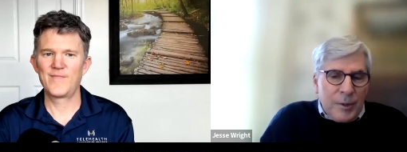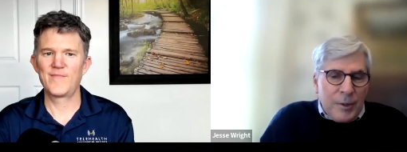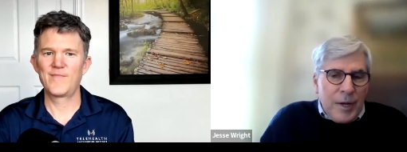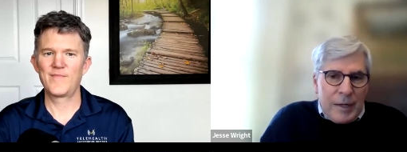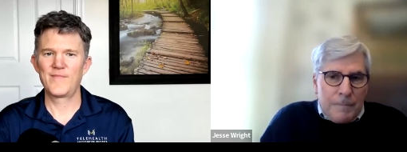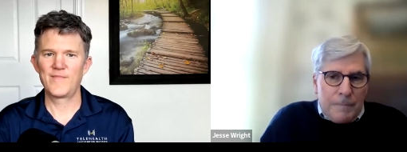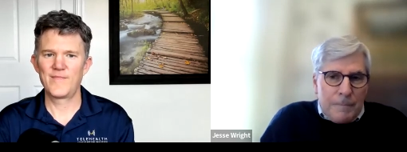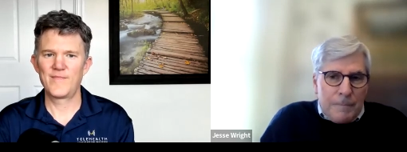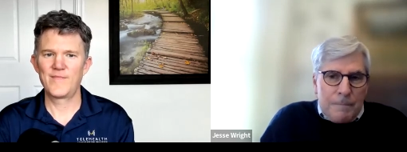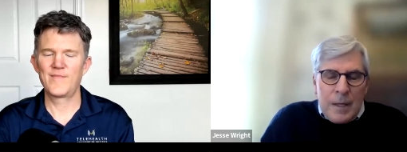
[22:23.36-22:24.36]
Speaker 1: with it, get
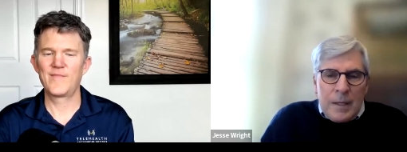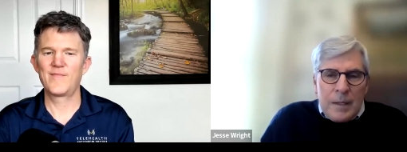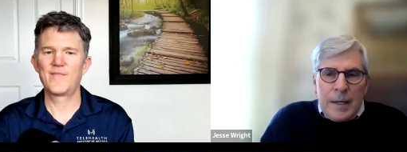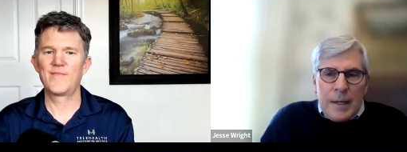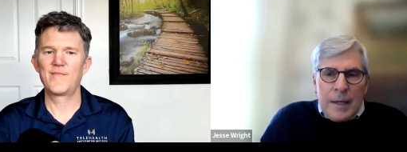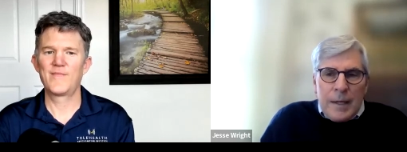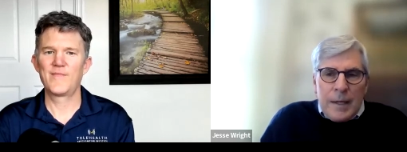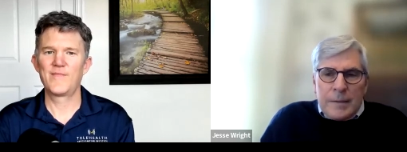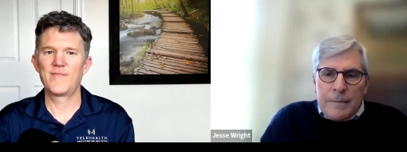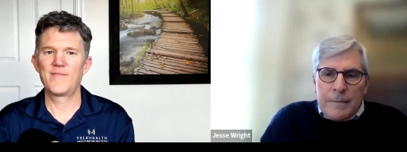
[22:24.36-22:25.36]
something out of it,
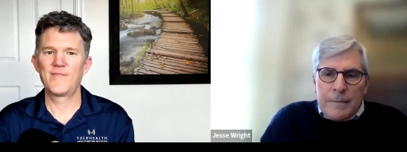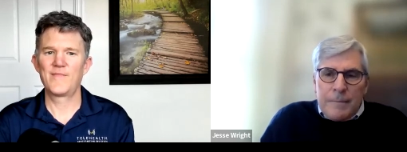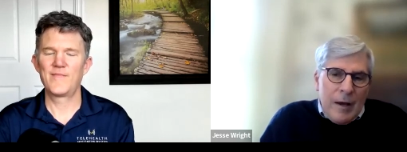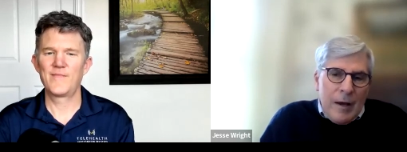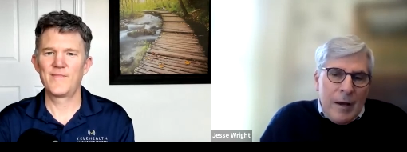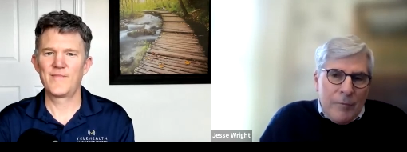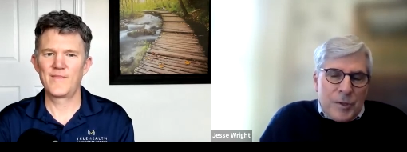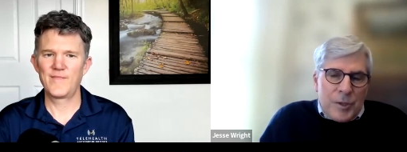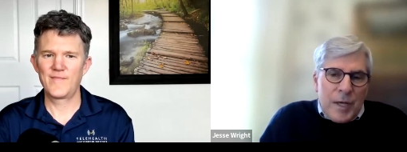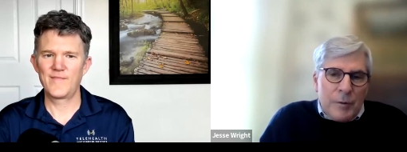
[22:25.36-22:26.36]
and uh, and then
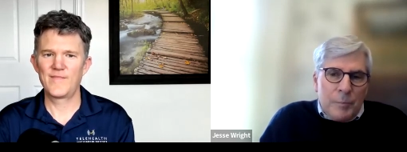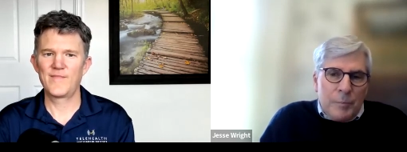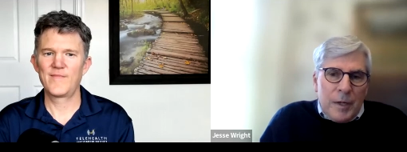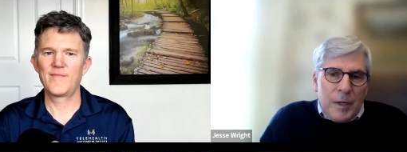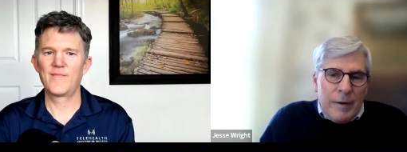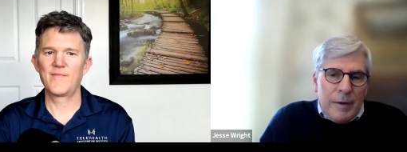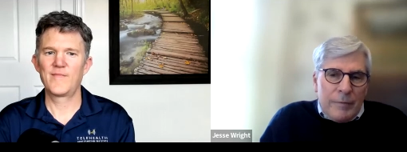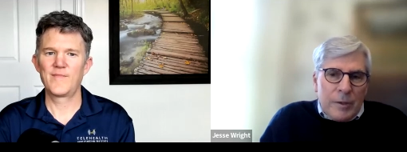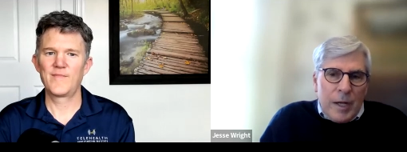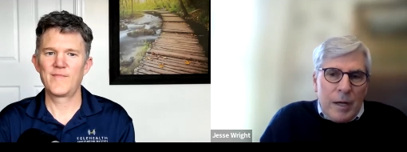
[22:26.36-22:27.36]
eventually have a
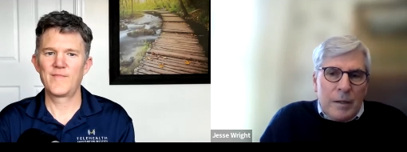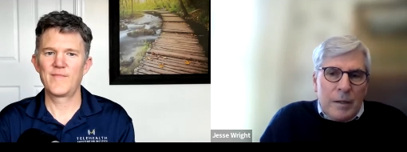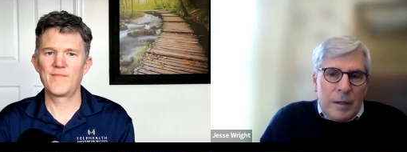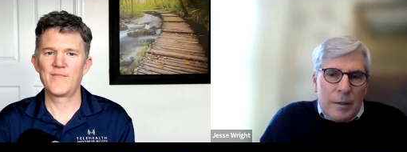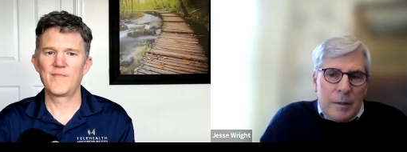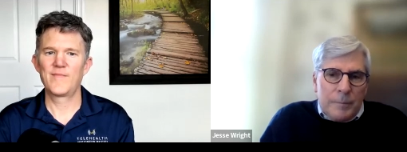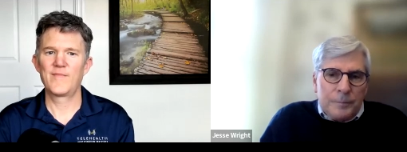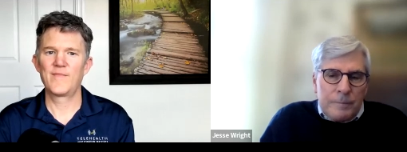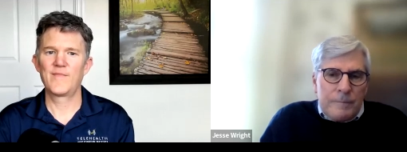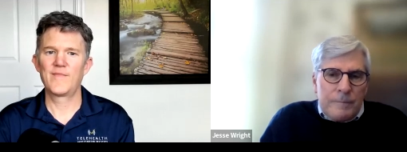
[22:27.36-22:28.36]
have a good outcome.
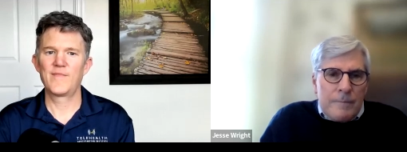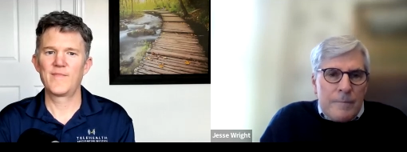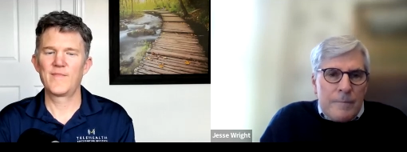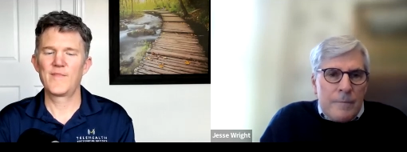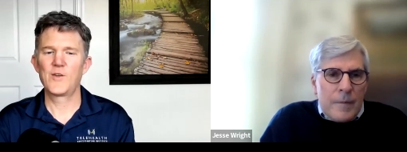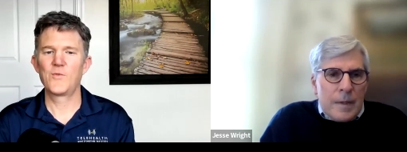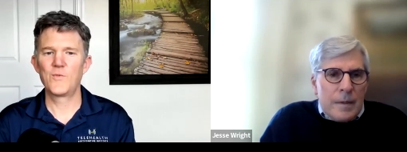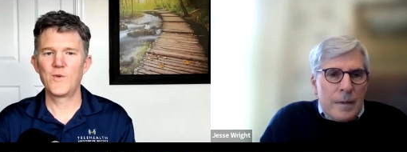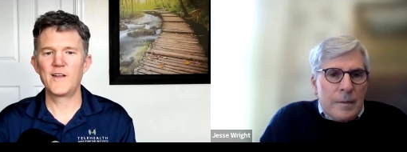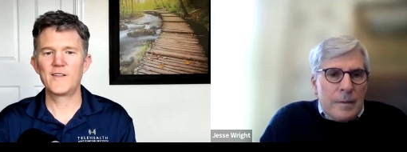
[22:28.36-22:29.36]

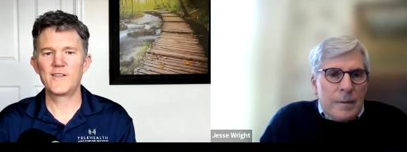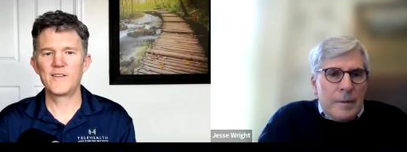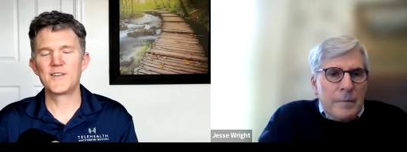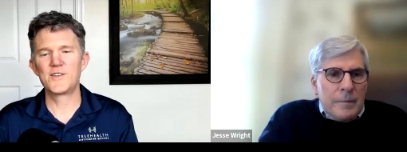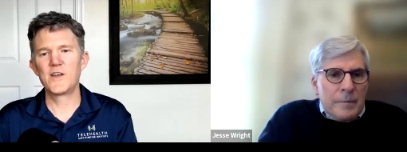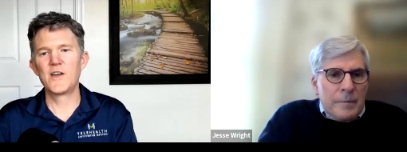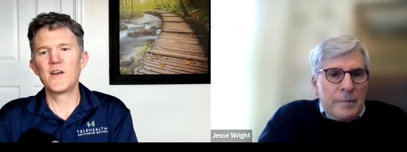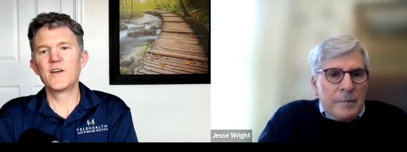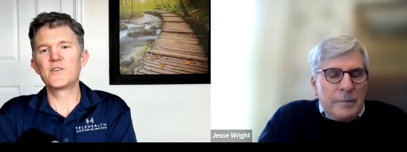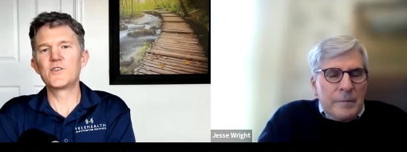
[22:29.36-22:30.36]
Speaker 2: Right. Yes.
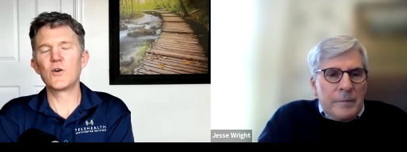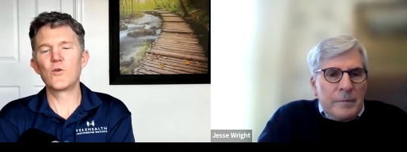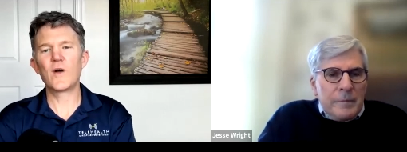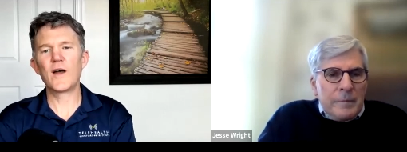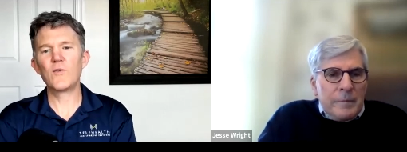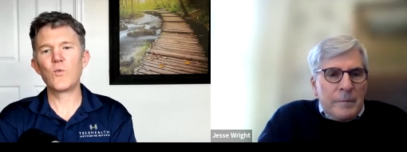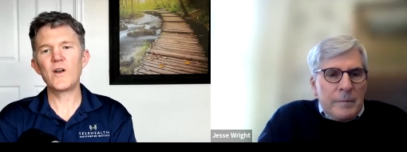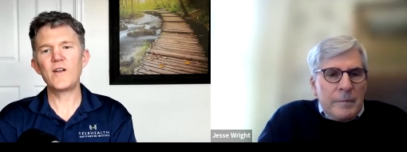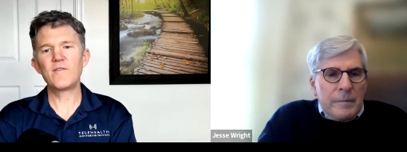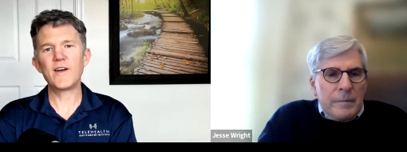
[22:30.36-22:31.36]
So
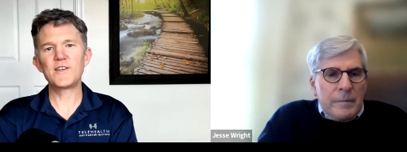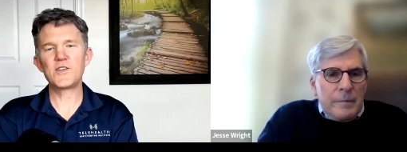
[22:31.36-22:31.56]
what advice